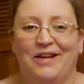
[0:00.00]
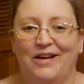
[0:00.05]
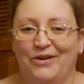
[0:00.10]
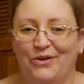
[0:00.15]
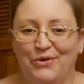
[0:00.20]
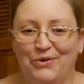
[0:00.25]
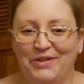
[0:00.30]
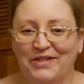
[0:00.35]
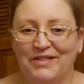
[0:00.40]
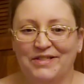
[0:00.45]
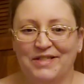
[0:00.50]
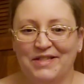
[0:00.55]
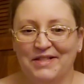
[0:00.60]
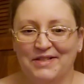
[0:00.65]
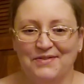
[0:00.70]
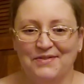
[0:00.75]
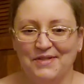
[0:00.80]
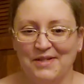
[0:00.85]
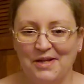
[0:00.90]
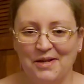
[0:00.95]
who doesn't
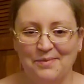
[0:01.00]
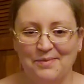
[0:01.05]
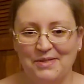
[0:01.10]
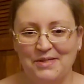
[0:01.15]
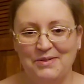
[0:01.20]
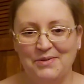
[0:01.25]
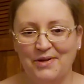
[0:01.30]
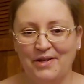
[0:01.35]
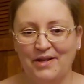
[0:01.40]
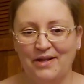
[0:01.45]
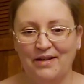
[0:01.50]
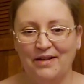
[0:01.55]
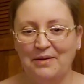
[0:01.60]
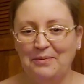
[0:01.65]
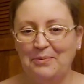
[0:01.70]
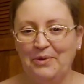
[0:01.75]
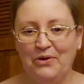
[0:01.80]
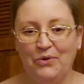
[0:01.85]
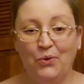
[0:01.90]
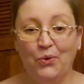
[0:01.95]
love zombies, right?
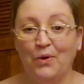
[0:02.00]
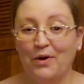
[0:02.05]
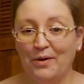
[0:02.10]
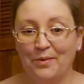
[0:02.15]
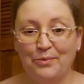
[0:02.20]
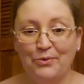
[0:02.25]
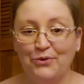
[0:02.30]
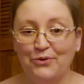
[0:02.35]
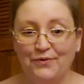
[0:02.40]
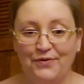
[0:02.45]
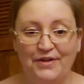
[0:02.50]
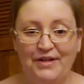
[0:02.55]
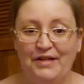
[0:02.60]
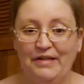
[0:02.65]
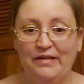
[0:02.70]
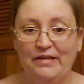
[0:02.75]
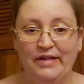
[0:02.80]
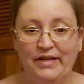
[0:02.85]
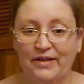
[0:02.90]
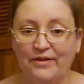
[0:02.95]
I'm a horror movie,
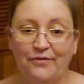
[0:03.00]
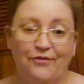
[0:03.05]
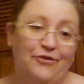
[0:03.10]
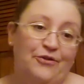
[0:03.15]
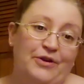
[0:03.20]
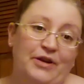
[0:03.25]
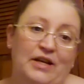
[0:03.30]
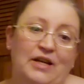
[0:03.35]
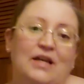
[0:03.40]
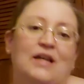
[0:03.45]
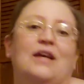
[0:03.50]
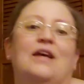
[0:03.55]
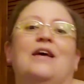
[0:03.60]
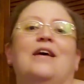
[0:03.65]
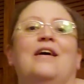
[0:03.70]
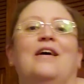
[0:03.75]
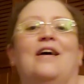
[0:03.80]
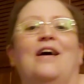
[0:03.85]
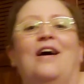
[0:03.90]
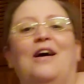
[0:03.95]
like, freak.
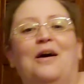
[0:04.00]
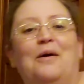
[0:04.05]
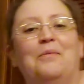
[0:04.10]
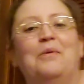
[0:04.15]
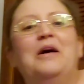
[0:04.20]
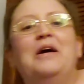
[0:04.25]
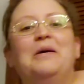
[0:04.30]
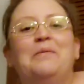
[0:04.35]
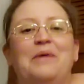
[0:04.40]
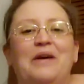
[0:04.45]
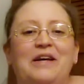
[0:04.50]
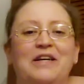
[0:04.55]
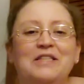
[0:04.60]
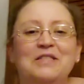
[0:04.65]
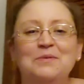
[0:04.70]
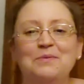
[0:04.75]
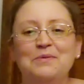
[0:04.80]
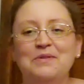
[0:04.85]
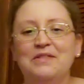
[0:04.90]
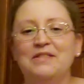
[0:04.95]
My
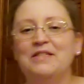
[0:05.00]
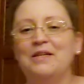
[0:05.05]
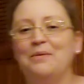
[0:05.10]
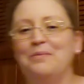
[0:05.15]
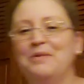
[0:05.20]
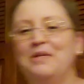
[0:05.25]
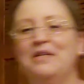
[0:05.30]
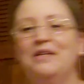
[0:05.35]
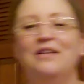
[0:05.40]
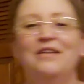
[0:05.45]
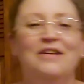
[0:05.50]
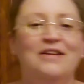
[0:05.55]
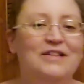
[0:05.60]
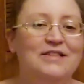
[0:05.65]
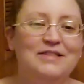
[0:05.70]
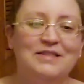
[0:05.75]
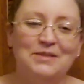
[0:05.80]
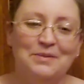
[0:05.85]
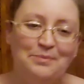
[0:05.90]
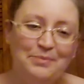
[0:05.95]
husband sent me
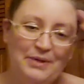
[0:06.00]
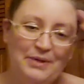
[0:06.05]
some